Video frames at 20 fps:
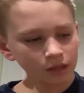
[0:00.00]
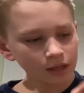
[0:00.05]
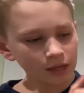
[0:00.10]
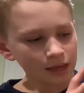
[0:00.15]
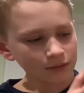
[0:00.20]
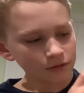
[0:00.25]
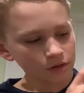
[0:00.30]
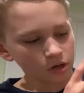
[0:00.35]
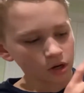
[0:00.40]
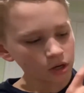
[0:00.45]

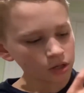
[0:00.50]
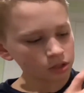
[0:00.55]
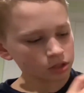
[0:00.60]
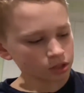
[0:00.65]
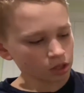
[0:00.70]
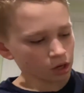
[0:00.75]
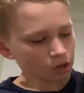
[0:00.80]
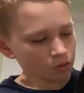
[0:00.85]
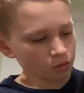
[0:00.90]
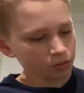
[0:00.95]
and then
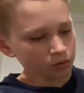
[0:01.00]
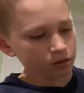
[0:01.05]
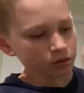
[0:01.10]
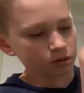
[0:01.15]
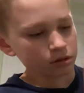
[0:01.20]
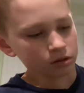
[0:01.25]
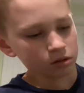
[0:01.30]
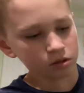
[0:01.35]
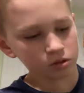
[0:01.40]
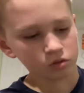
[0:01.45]
also,
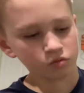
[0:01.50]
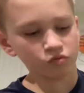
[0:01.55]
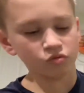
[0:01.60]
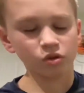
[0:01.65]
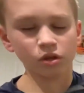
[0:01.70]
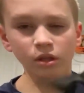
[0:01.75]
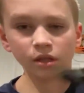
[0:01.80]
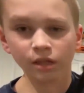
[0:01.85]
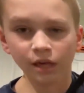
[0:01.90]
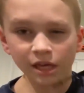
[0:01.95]
there's
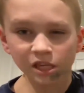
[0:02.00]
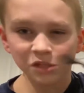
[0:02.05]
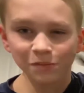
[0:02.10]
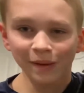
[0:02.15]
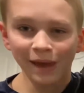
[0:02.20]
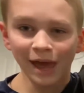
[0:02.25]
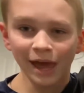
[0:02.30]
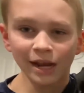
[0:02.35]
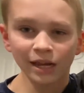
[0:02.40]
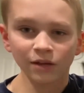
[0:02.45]
really nice
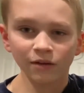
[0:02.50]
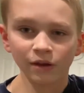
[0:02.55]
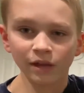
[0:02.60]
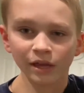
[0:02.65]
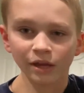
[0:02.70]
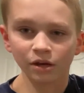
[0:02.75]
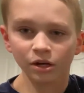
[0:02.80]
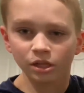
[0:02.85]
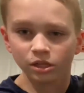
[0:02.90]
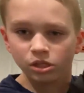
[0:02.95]
padding right
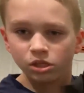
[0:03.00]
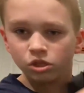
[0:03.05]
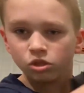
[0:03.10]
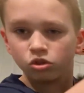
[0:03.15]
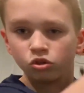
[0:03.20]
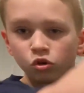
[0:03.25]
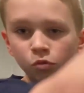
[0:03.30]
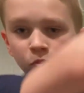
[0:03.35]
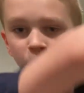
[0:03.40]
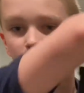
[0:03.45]
here, and it's
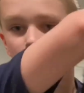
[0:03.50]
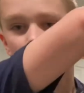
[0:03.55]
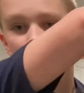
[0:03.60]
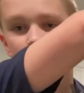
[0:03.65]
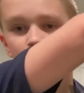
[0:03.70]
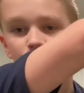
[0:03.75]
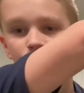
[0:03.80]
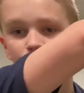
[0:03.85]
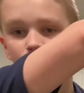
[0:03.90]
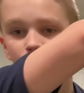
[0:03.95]
super
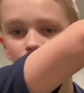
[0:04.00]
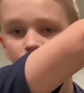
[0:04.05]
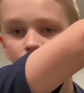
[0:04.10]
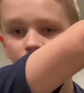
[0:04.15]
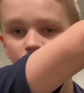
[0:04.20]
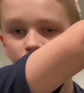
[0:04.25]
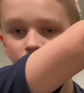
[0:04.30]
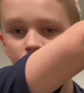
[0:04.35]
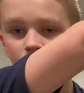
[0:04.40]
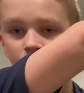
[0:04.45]
comfortable.
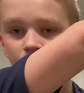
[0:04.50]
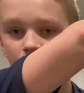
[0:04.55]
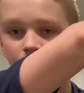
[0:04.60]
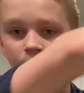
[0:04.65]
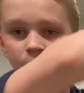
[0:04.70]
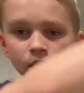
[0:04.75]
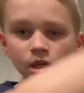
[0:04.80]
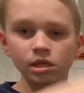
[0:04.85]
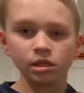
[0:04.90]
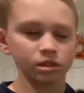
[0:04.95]

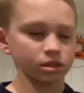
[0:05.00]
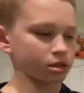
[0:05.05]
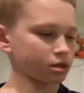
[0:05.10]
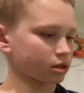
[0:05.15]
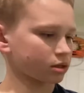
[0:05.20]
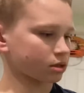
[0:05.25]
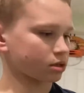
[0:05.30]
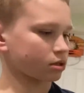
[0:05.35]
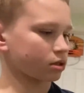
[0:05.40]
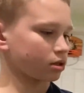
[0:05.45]
So
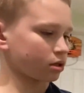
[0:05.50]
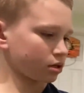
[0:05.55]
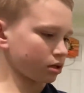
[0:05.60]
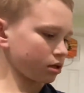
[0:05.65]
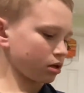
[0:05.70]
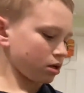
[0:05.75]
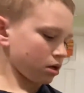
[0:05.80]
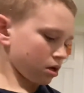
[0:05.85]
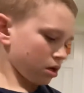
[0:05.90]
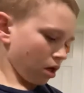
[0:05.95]
there's
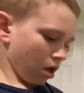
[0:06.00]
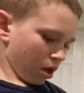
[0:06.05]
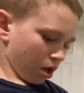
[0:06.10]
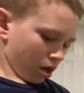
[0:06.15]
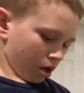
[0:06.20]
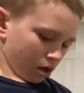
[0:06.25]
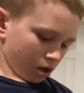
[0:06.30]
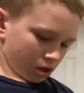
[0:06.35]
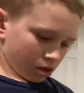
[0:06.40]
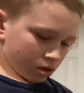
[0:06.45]

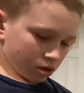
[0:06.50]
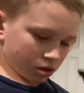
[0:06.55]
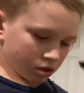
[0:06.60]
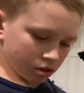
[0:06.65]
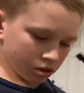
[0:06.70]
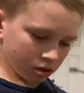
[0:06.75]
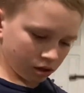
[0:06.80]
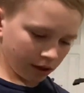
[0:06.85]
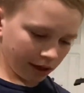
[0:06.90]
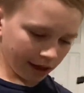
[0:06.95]

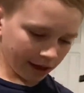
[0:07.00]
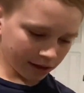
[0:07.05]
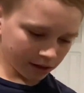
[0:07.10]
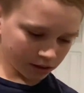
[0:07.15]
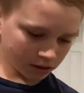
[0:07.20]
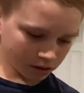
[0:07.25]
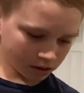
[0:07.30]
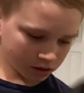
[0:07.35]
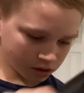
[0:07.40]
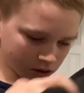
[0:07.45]
that.
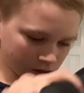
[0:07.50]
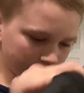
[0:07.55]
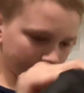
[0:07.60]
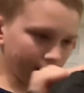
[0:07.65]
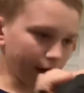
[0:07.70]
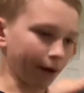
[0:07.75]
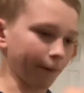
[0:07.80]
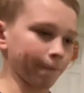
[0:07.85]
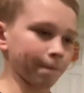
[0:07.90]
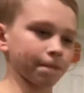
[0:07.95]
So
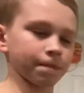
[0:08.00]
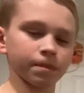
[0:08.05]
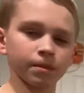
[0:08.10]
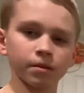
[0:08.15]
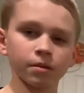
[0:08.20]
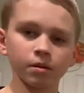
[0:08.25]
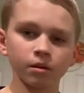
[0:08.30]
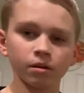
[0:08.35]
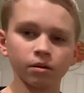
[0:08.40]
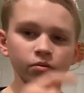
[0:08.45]
yeah,
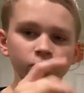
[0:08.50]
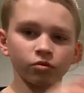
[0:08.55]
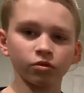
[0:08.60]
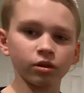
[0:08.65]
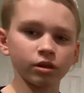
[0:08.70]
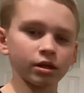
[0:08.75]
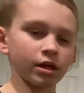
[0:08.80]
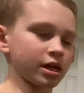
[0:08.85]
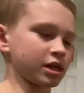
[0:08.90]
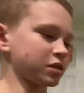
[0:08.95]
a
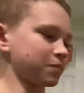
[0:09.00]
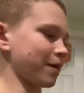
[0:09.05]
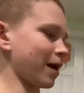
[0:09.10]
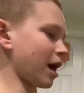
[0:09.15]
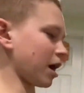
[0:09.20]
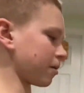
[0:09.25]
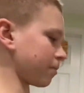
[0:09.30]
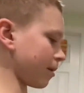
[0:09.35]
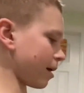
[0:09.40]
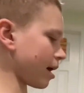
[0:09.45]
really nice
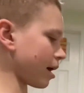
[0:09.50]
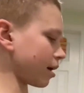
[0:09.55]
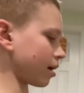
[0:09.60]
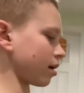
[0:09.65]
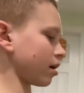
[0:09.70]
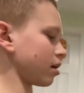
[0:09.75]
backpack.